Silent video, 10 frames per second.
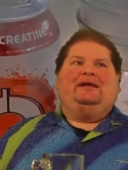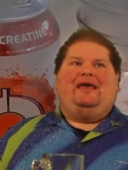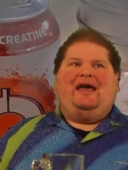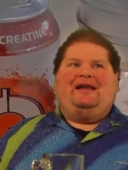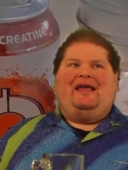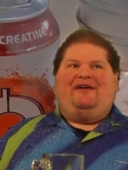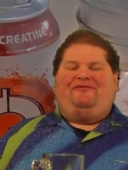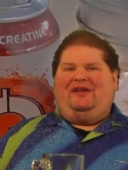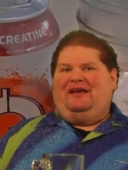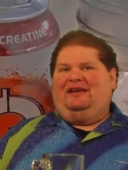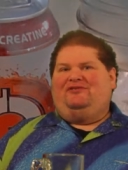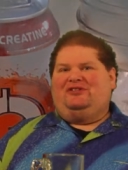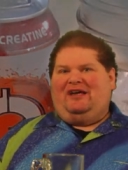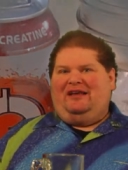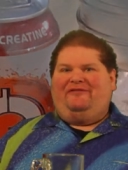can have negative
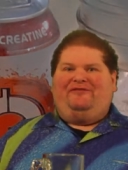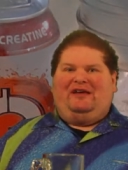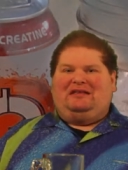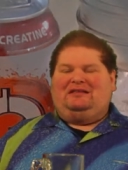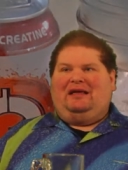side effects